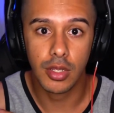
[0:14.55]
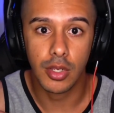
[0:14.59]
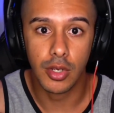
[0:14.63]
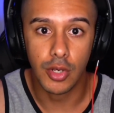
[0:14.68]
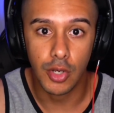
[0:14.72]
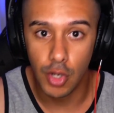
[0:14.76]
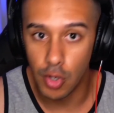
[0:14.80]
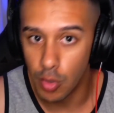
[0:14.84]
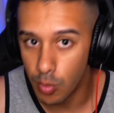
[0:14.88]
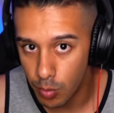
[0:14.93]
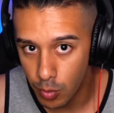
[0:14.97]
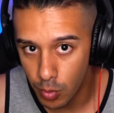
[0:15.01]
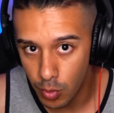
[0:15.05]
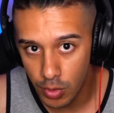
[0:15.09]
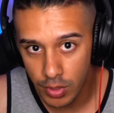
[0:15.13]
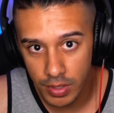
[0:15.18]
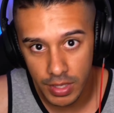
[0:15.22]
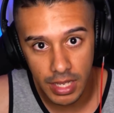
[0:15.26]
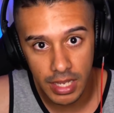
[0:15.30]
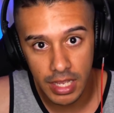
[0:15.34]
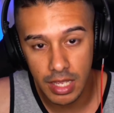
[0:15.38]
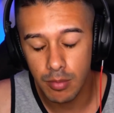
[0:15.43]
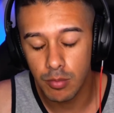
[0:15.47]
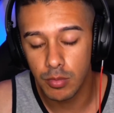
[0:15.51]
No more.
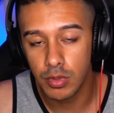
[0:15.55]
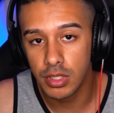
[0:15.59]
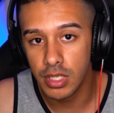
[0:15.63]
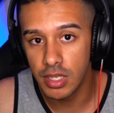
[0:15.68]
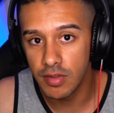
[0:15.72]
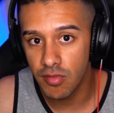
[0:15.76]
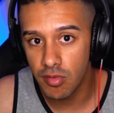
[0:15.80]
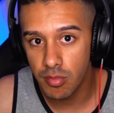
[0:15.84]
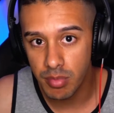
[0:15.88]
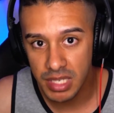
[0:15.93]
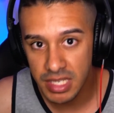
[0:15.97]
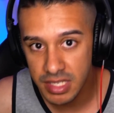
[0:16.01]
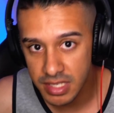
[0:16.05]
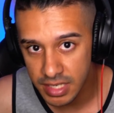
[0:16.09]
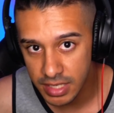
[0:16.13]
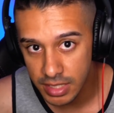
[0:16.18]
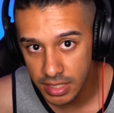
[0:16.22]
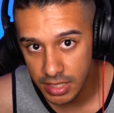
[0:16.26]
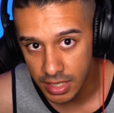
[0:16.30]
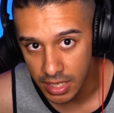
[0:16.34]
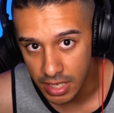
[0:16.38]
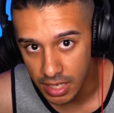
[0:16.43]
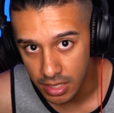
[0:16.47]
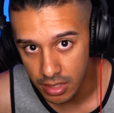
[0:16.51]
That game will never be seen
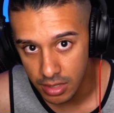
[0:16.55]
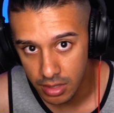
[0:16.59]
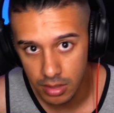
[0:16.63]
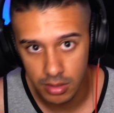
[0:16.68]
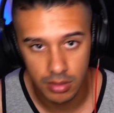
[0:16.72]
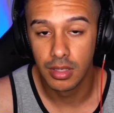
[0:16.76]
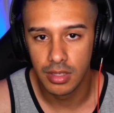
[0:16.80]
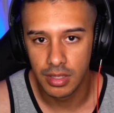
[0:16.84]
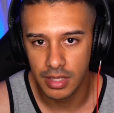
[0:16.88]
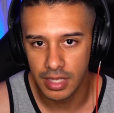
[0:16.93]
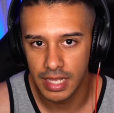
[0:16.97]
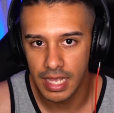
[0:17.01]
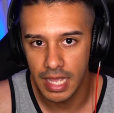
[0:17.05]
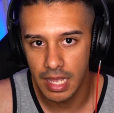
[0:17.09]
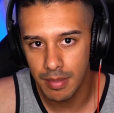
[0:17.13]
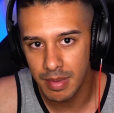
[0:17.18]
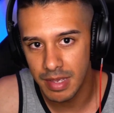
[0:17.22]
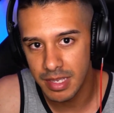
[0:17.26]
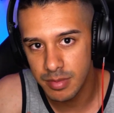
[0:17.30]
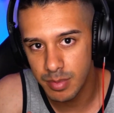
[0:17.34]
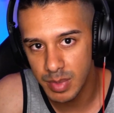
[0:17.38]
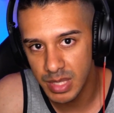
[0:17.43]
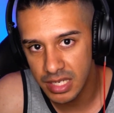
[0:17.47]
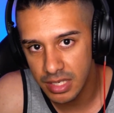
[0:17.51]
again. The game
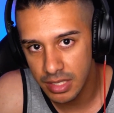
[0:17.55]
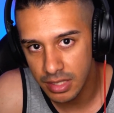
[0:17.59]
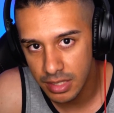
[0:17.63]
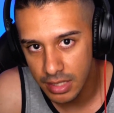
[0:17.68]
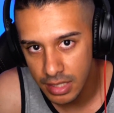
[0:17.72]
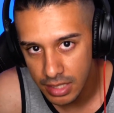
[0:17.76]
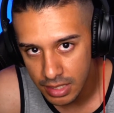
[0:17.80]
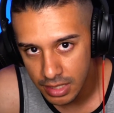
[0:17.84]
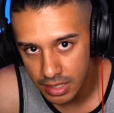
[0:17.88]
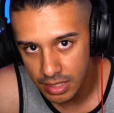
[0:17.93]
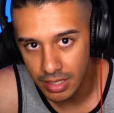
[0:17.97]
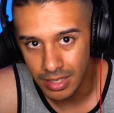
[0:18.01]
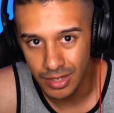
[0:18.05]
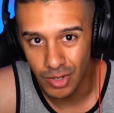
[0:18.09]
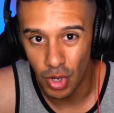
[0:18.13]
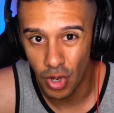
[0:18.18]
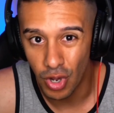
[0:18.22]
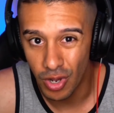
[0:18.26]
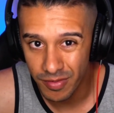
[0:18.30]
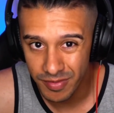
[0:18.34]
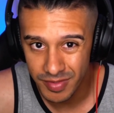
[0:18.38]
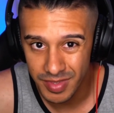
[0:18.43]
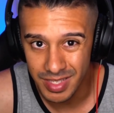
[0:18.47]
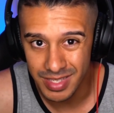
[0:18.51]
has been deleted and
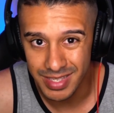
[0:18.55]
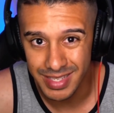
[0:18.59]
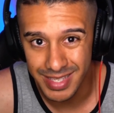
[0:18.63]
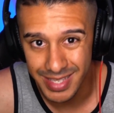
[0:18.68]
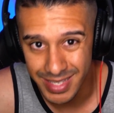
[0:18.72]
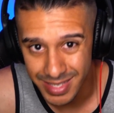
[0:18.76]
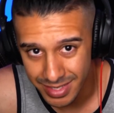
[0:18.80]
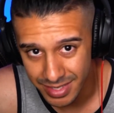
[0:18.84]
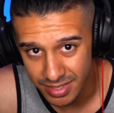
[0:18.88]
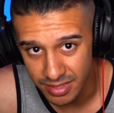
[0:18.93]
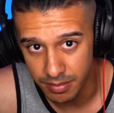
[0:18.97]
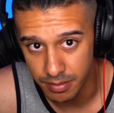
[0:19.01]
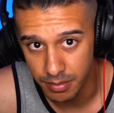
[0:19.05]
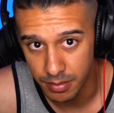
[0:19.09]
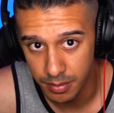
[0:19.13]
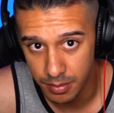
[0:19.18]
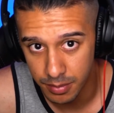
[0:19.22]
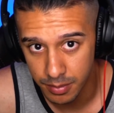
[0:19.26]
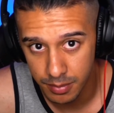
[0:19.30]
off the system.